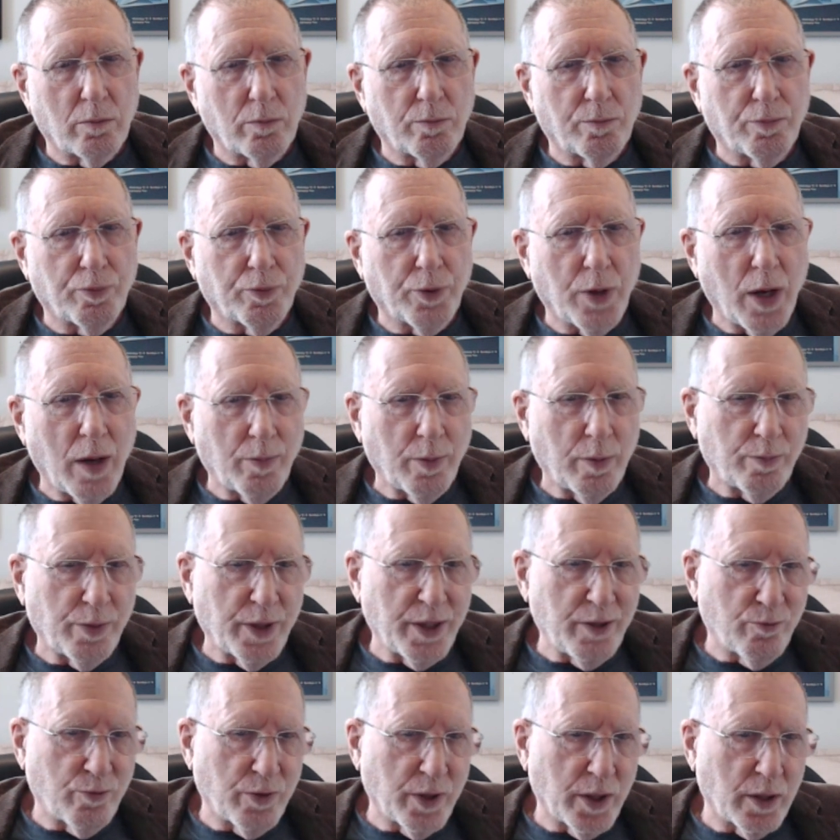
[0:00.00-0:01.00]
probably
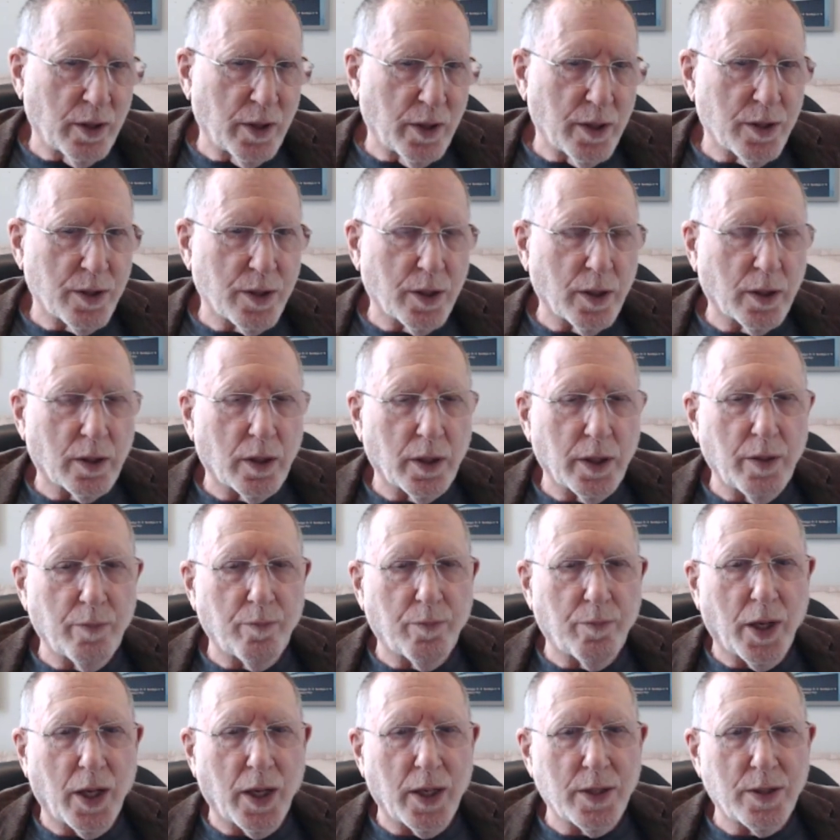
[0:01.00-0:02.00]
realistically,
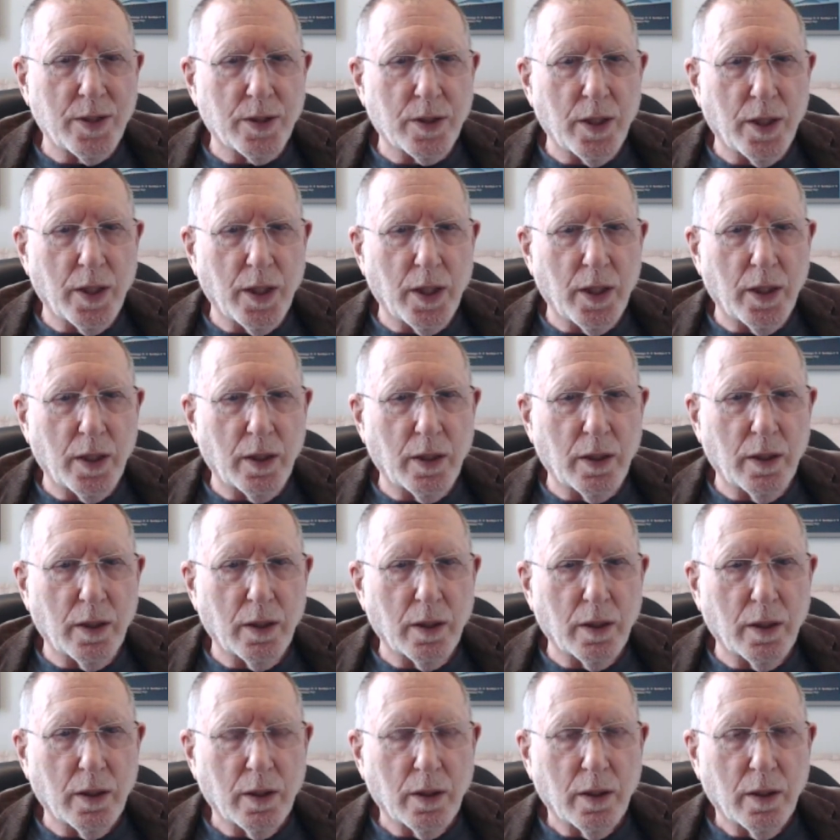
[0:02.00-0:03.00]
by saying,
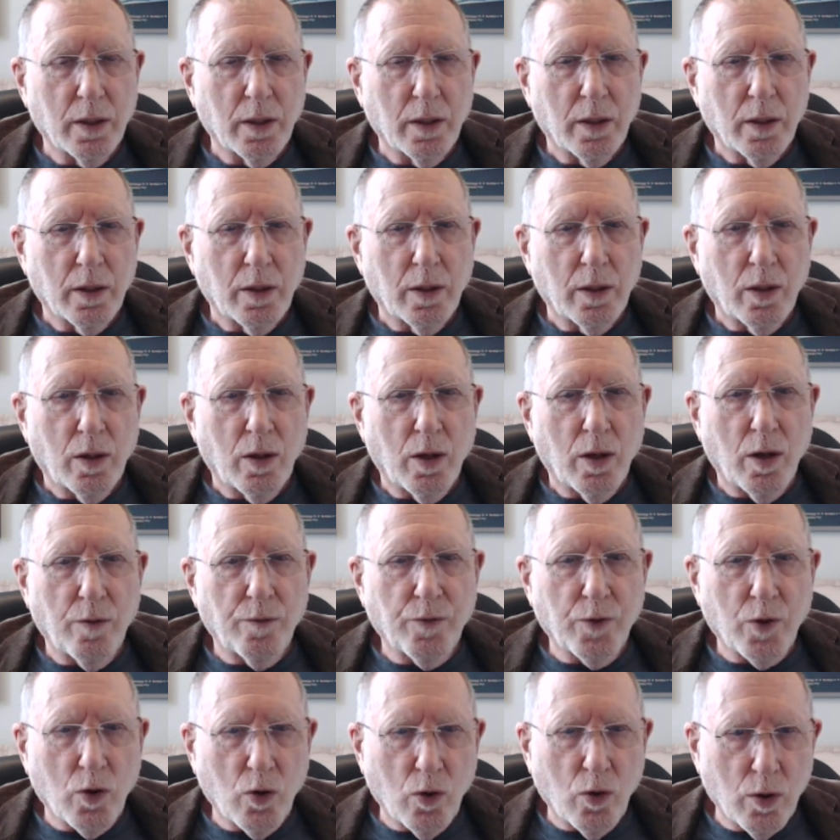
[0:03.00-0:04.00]
of
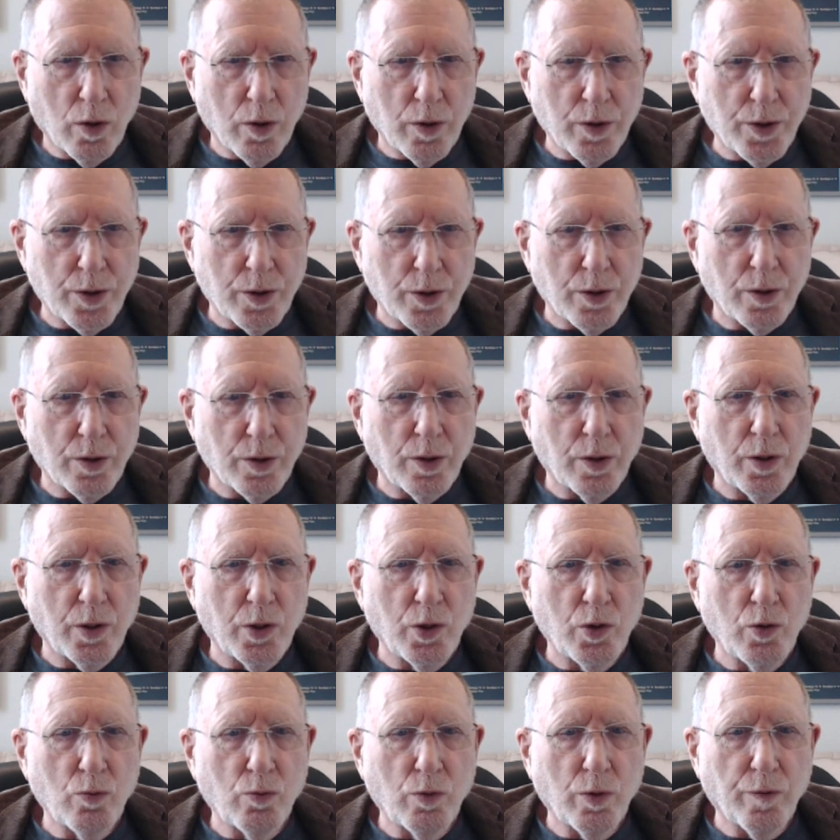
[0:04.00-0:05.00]
course,
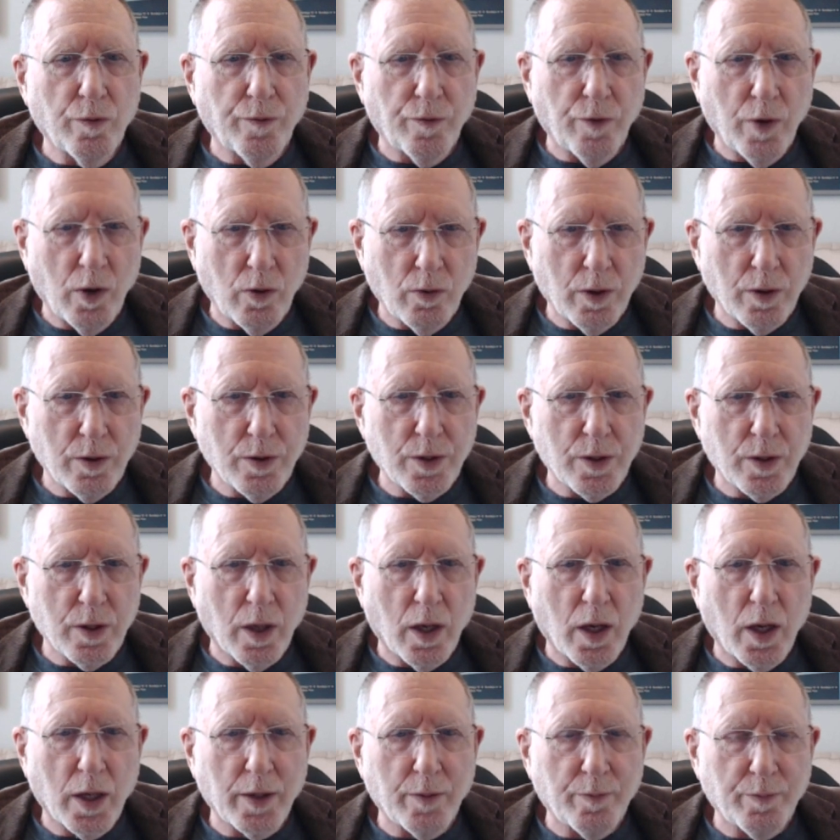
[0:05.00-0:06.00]
you were focused
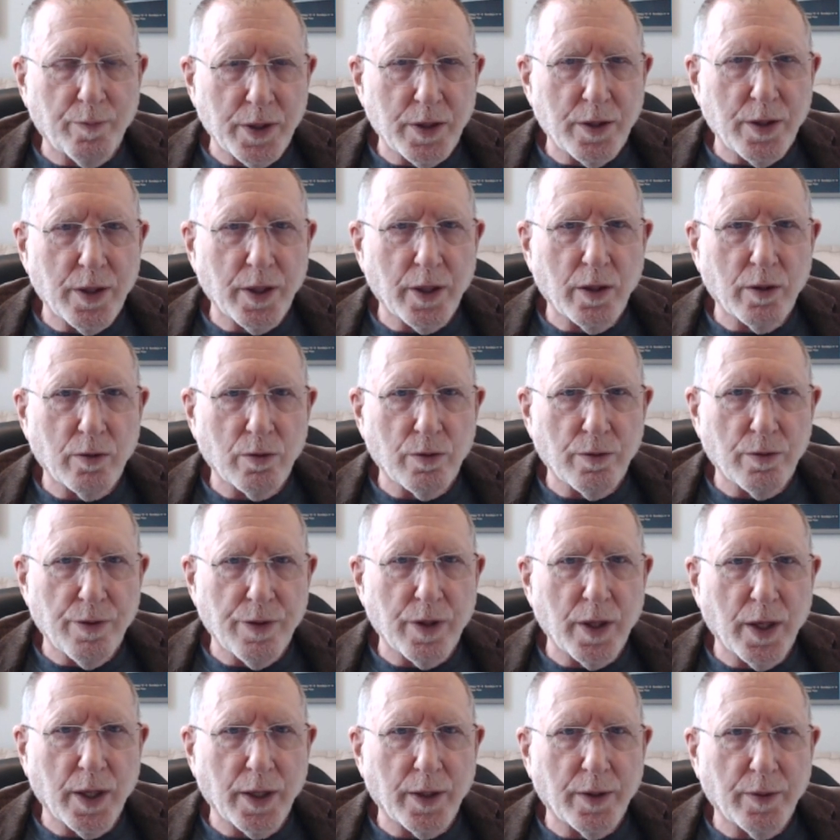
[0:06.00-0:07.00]
on a particular
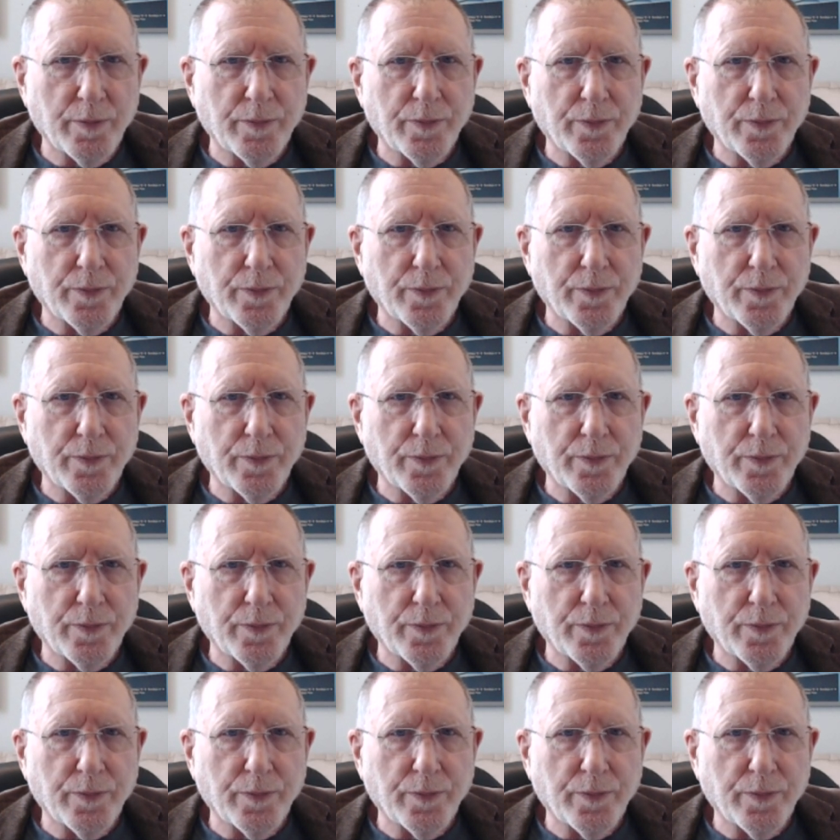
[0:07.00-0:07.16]
thing.